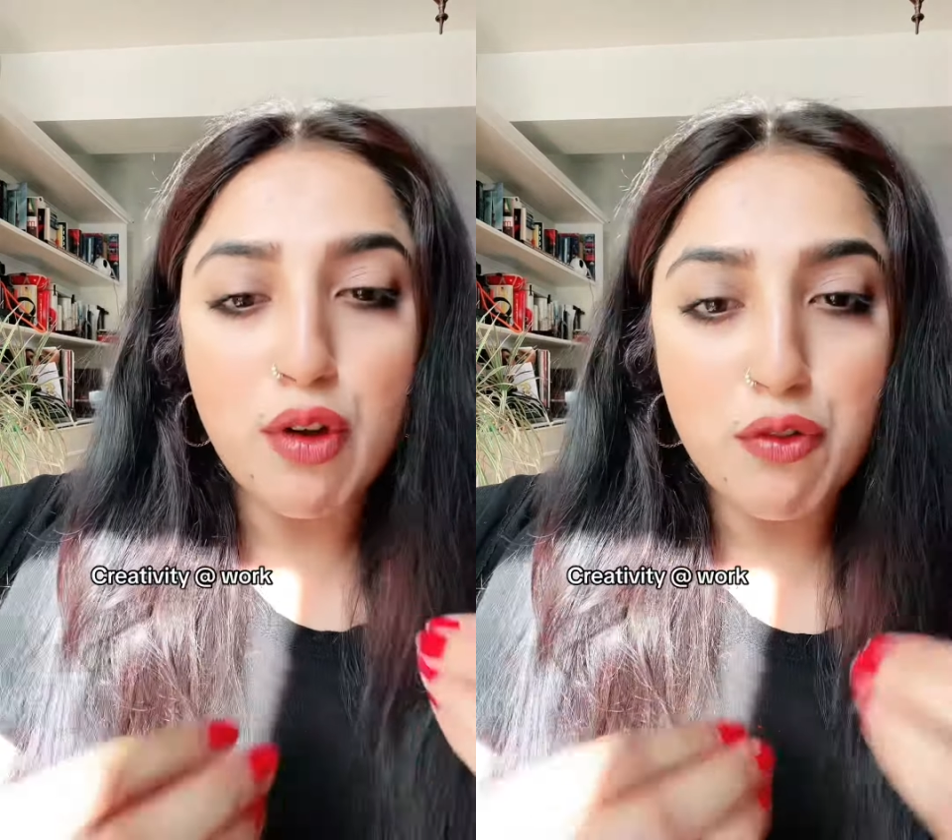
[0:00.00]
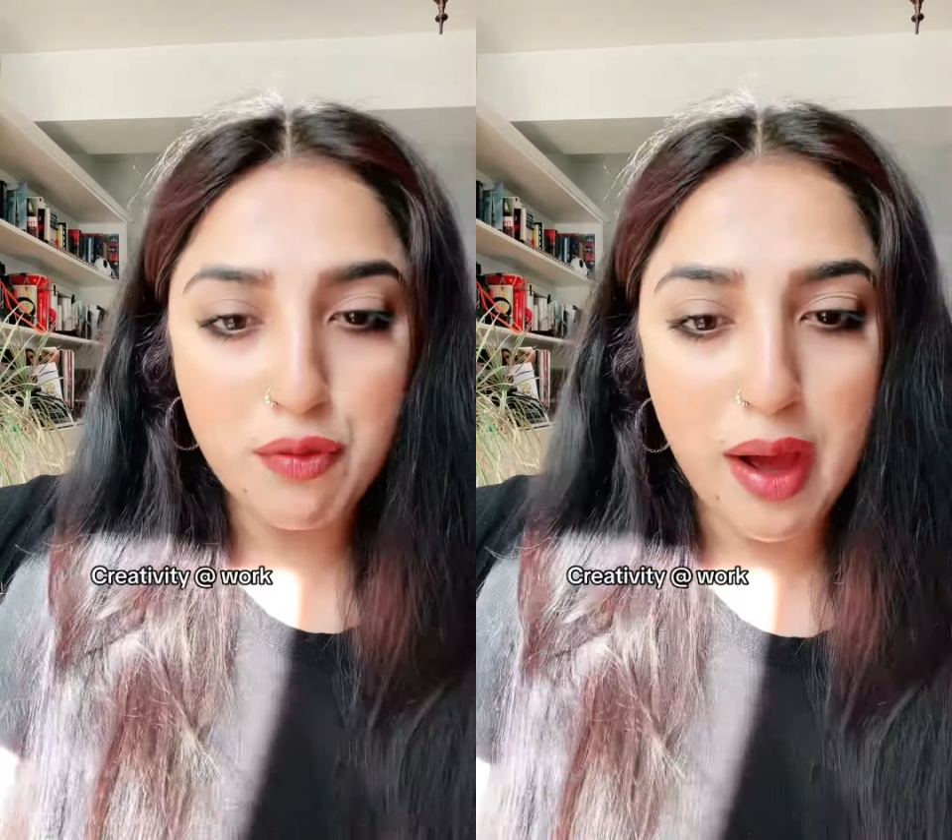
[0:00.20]

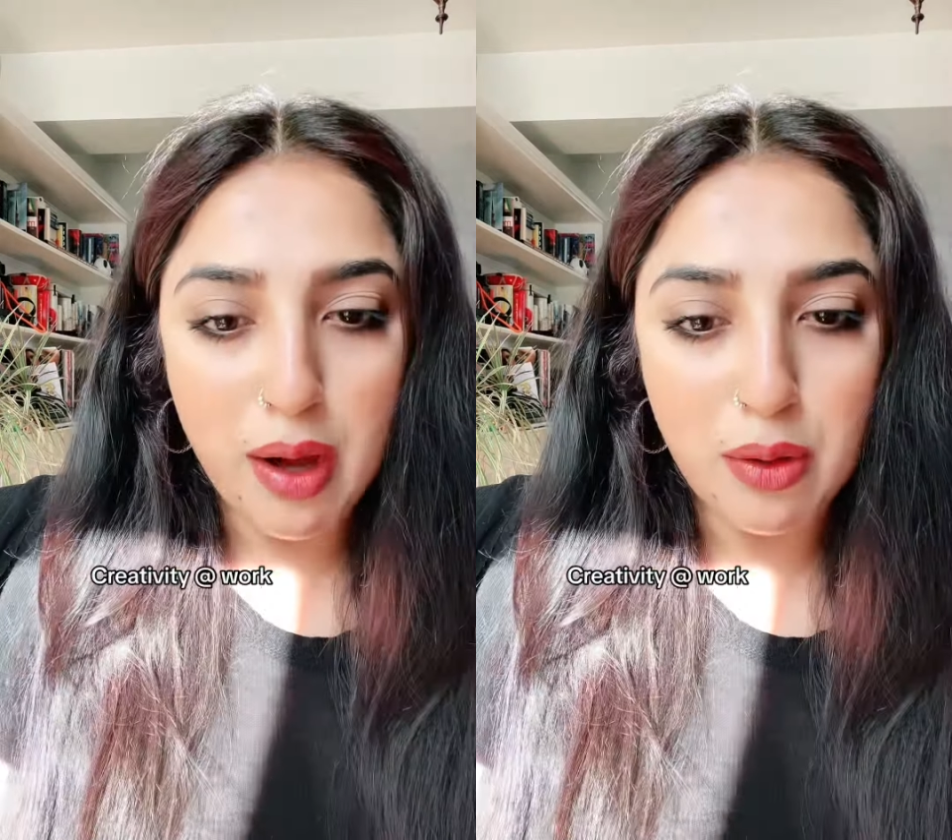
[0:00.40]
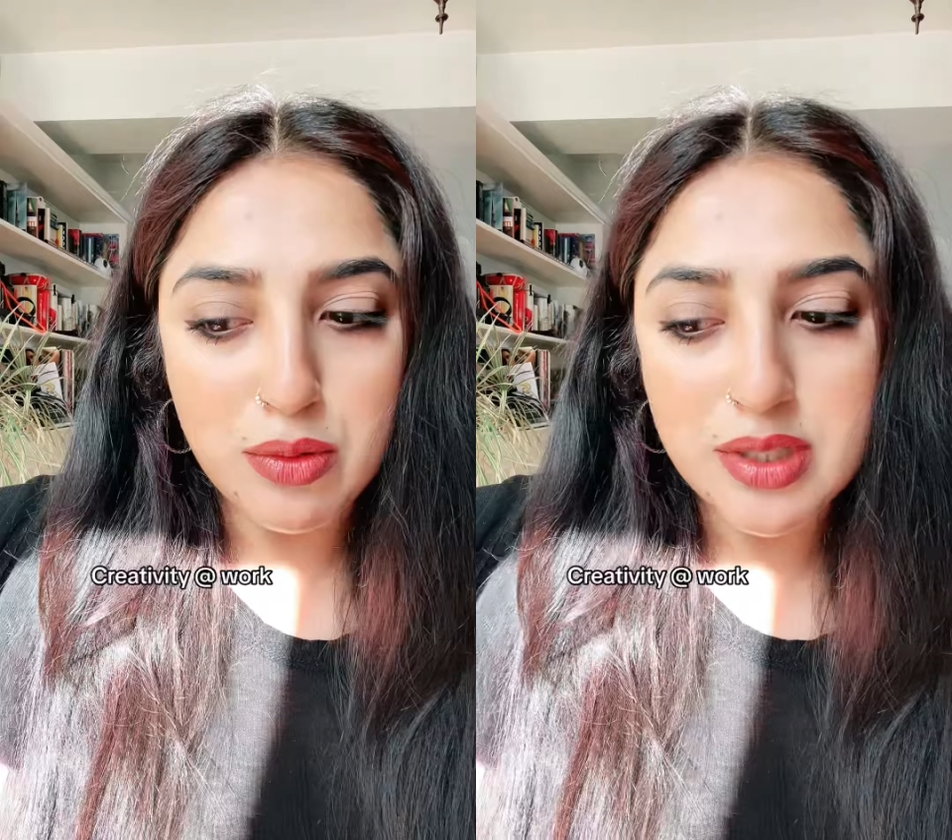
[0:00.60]

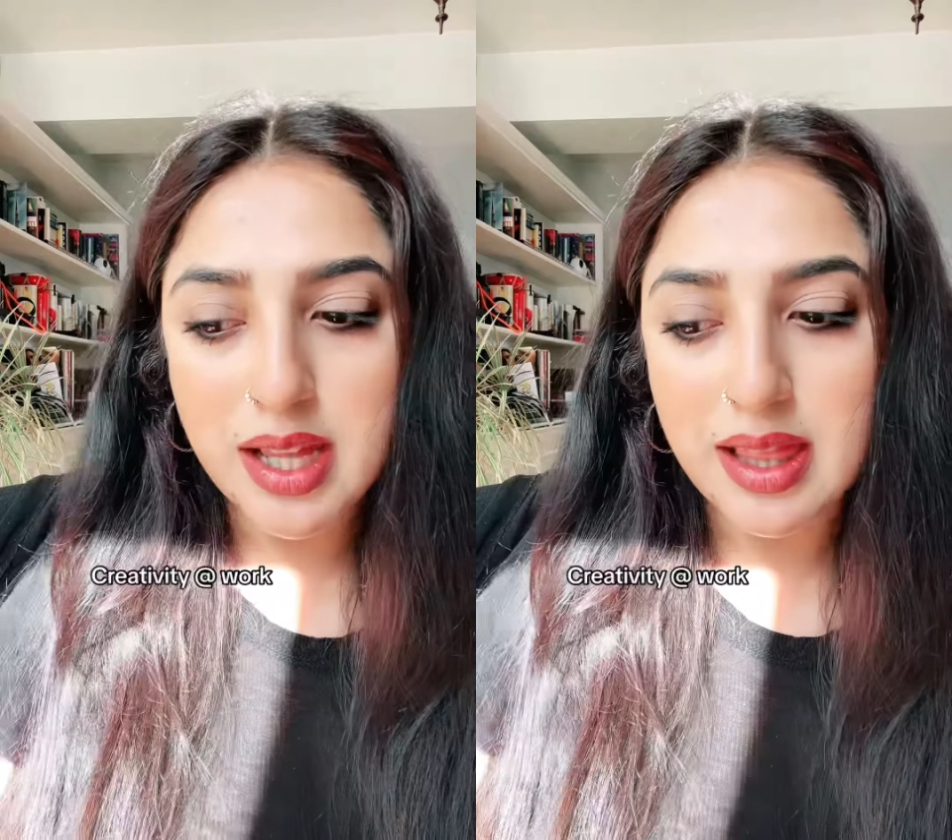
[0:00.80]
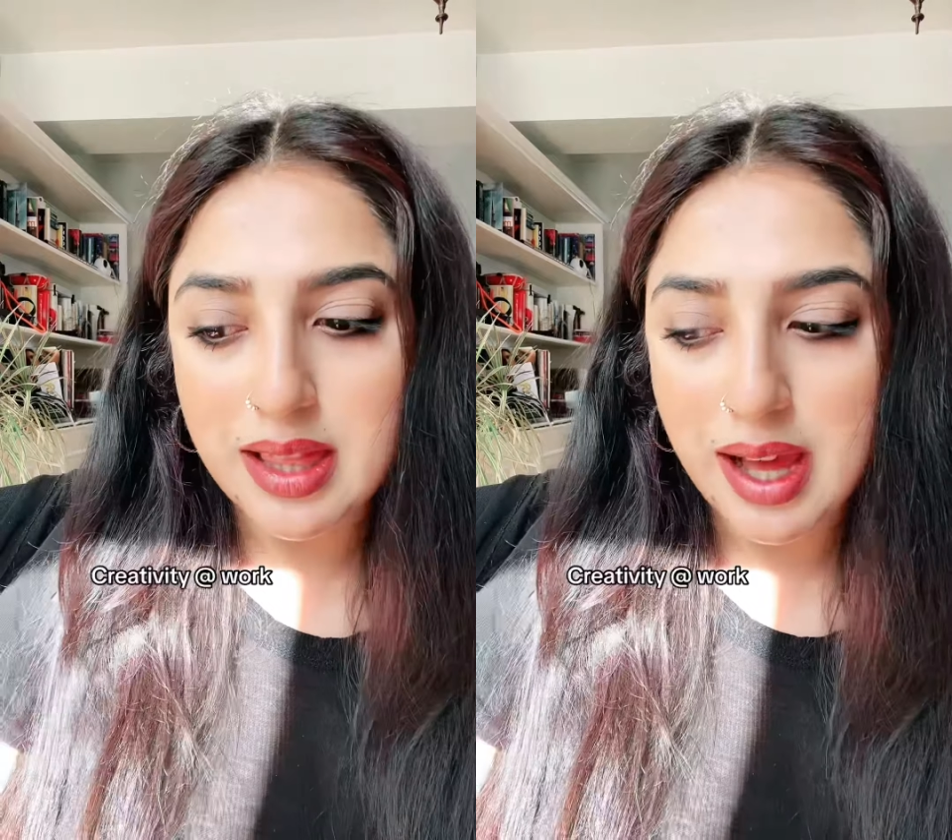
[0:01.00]
found
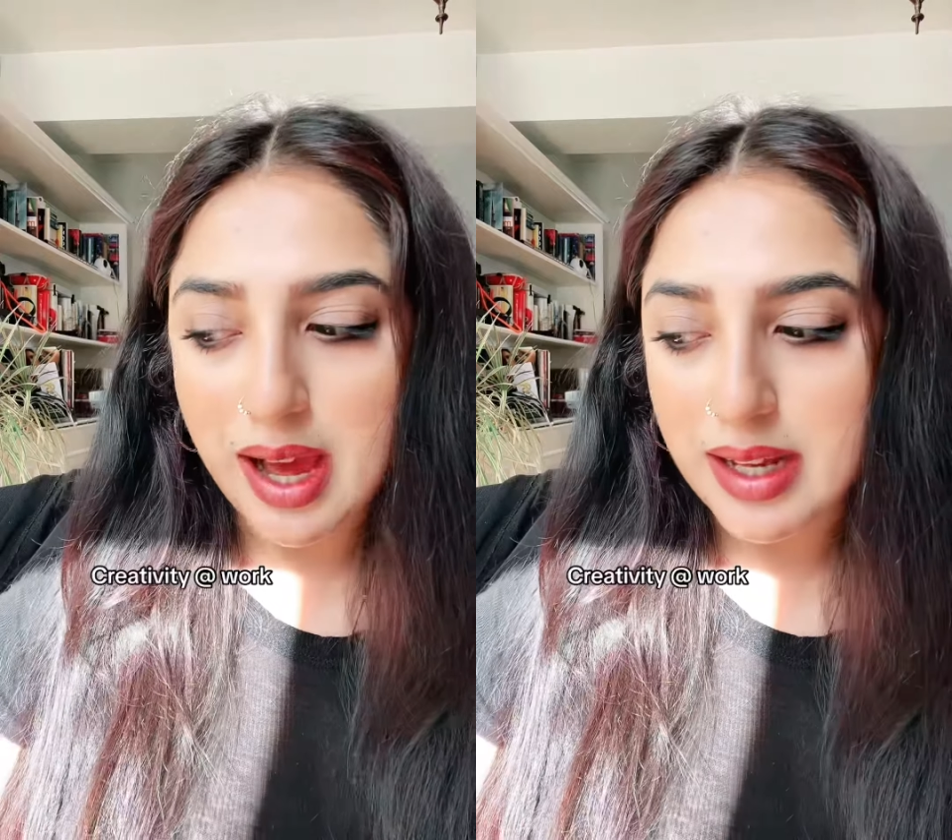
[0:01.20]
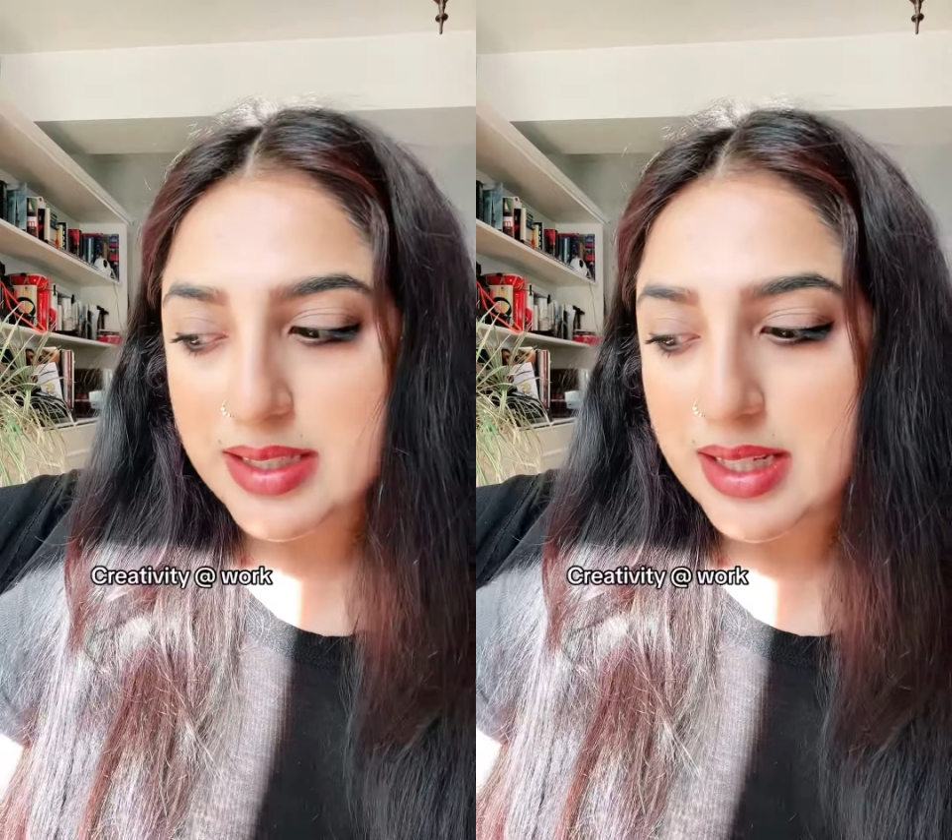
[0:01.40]

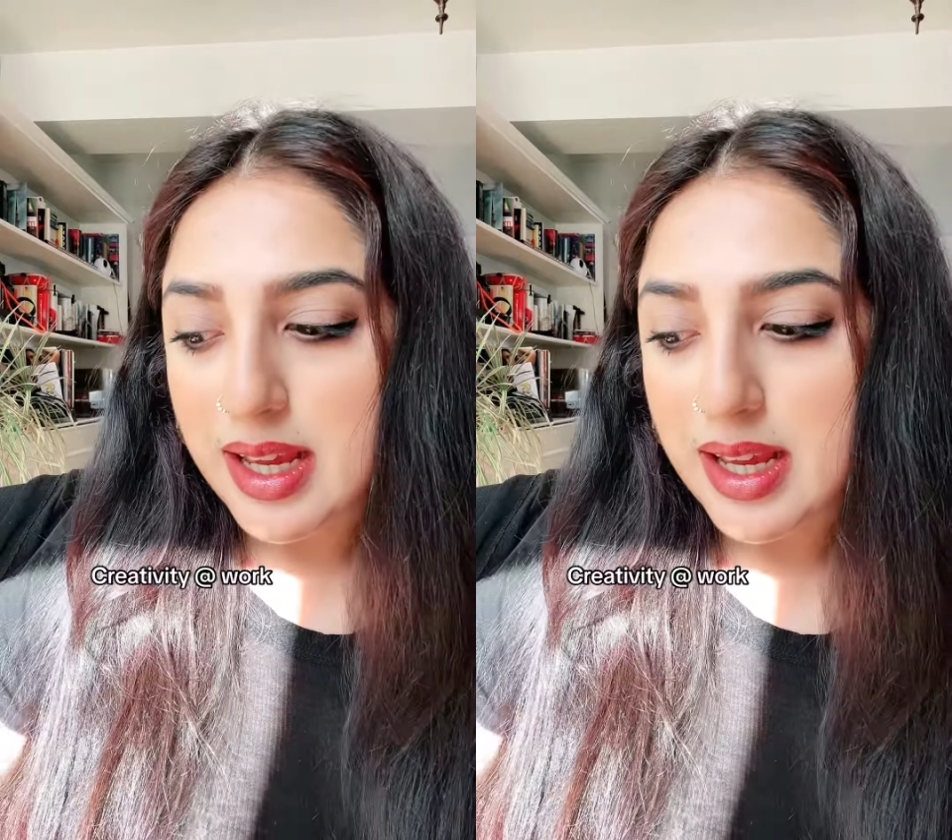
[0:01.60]
that